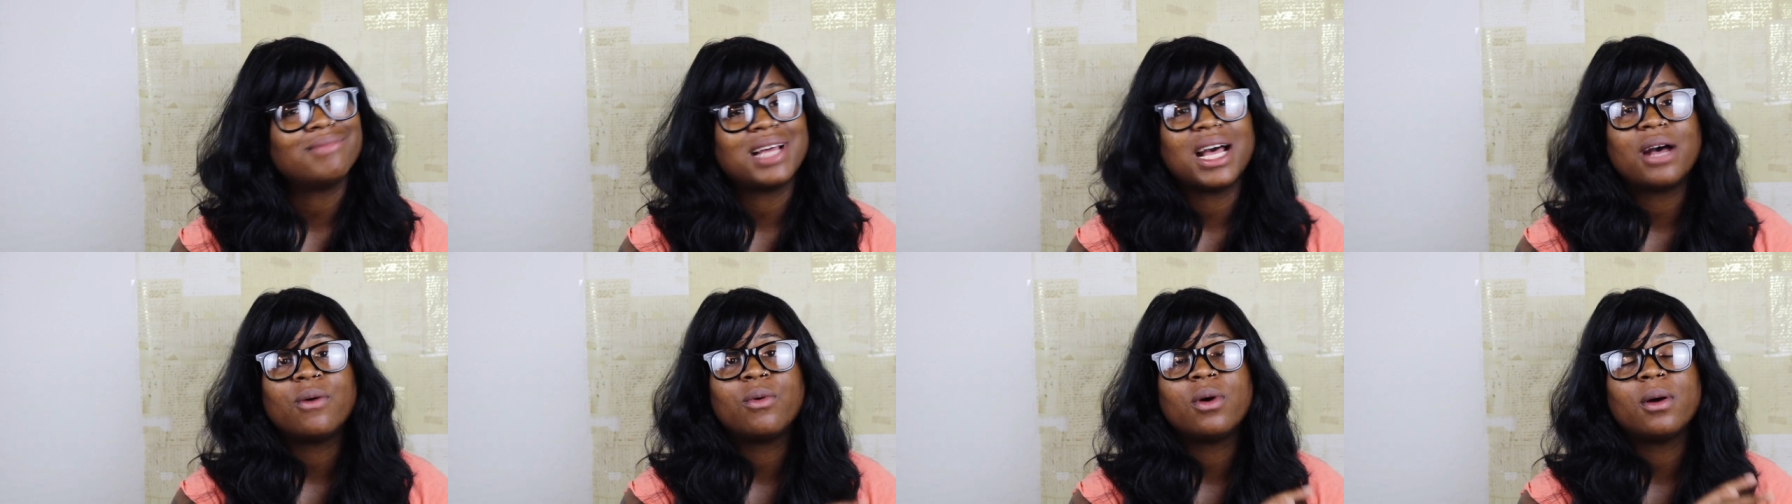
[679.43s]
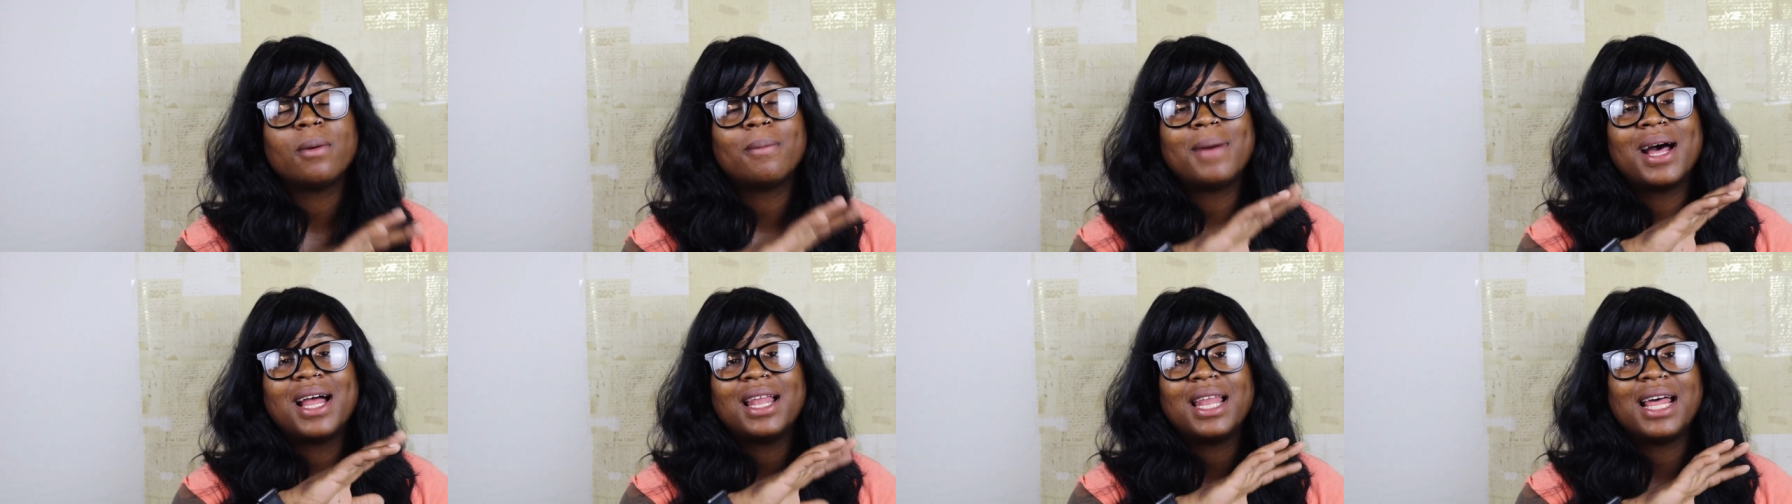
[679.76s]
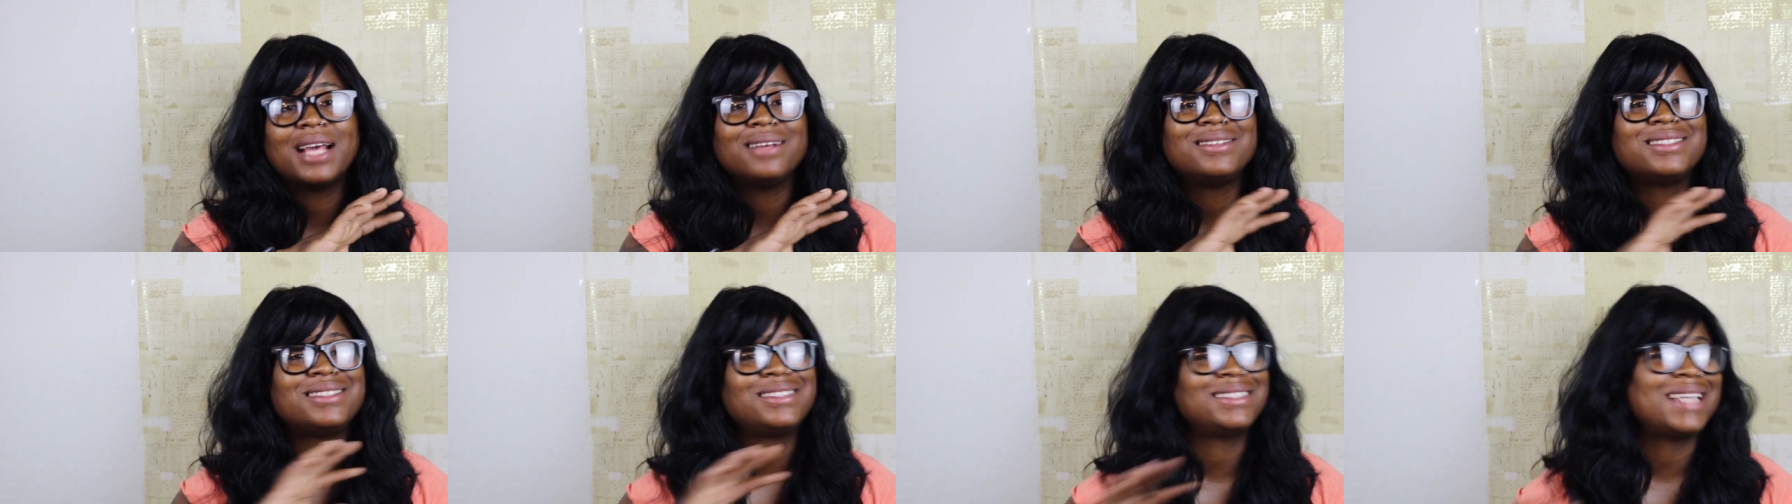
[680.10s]
I want my
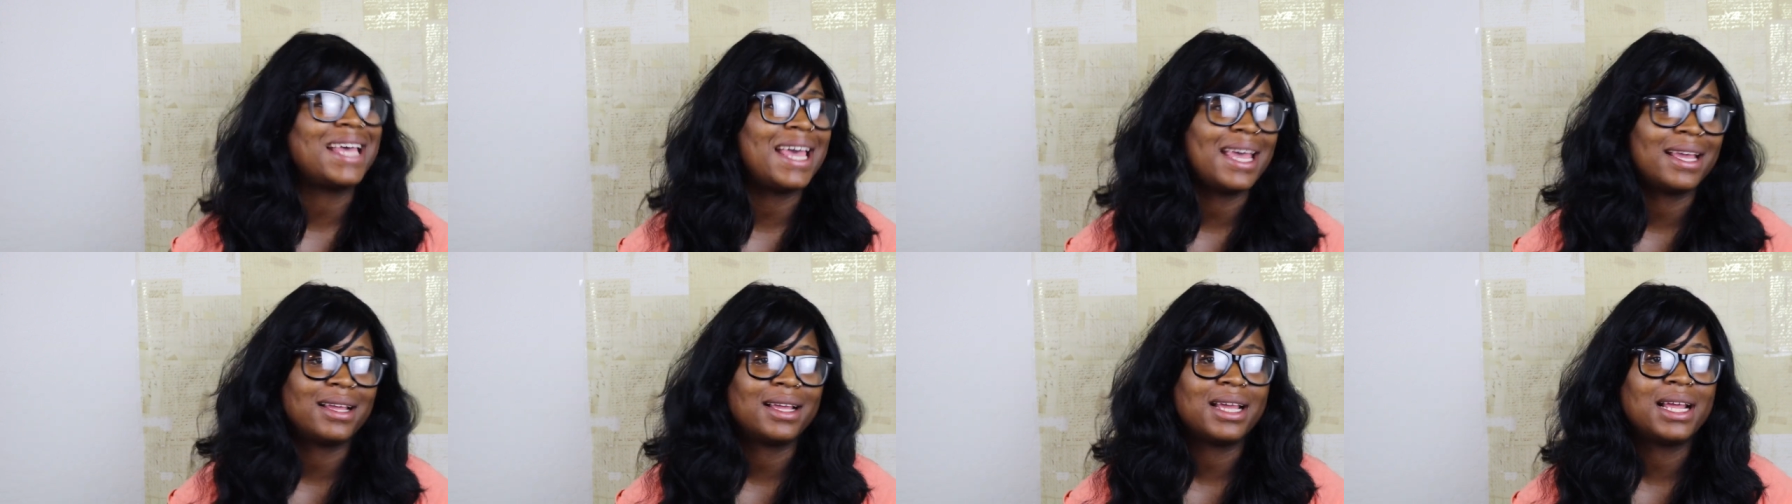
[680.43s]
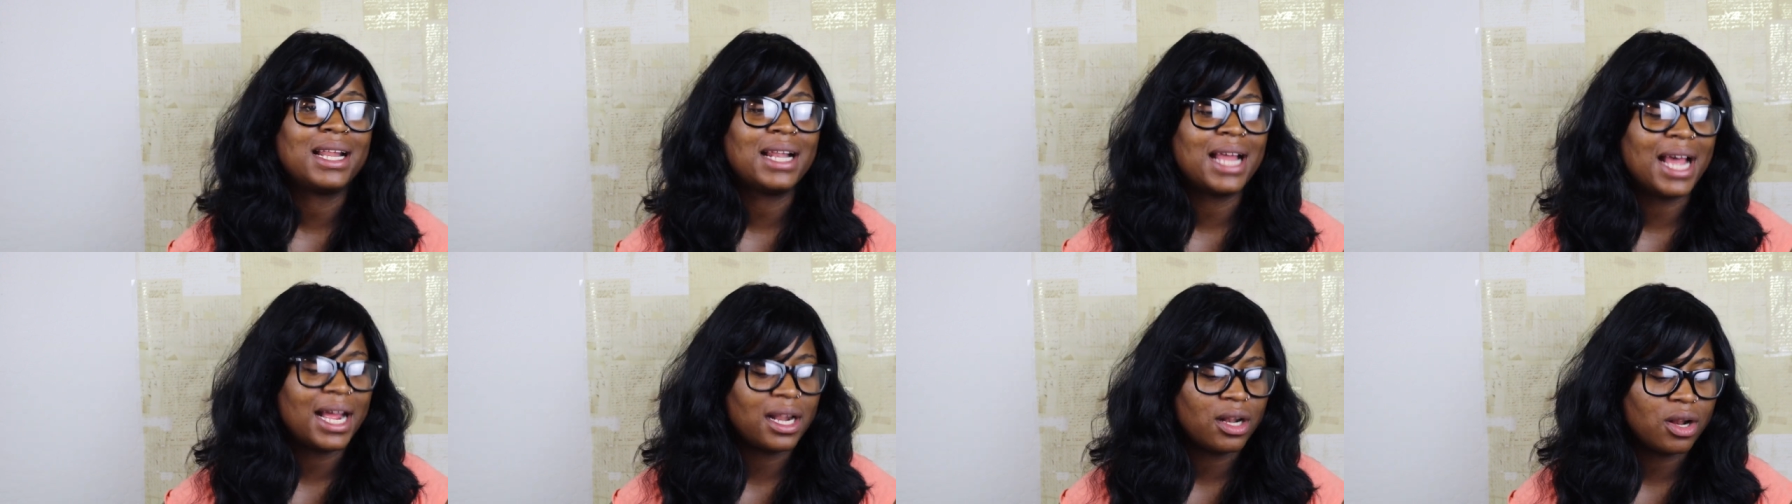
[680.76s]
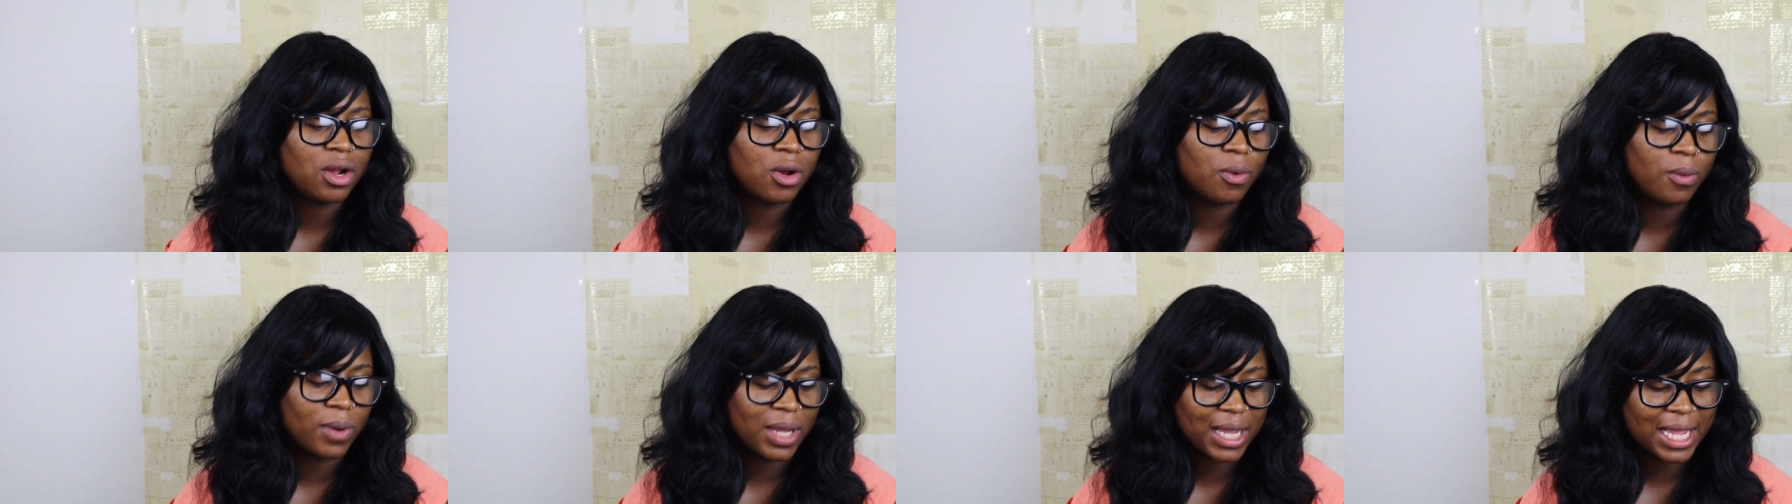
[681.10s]
life set. And I
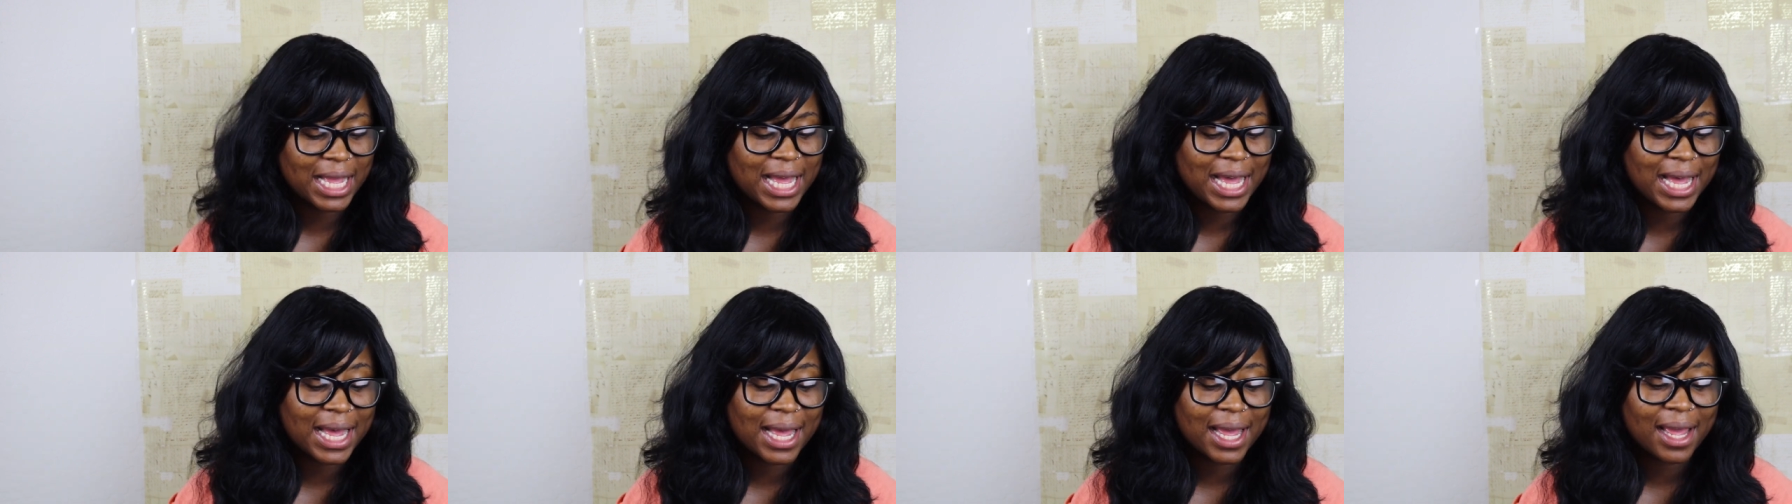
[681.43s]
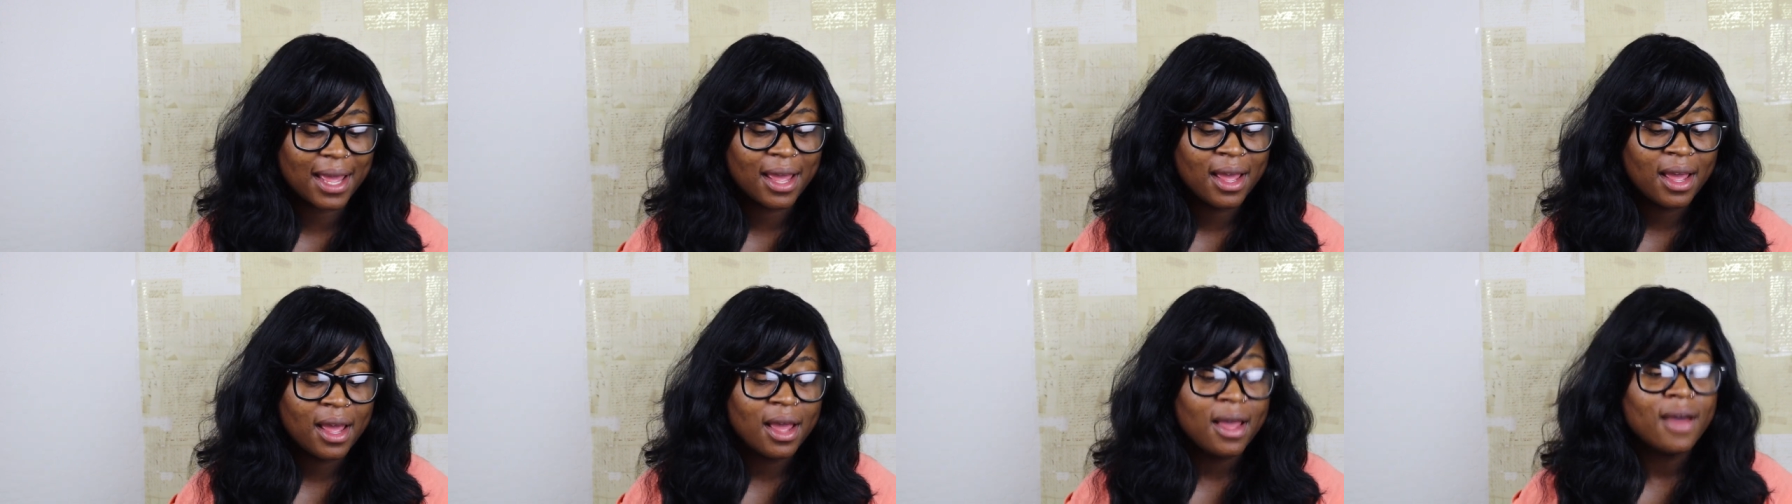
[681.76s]
know with God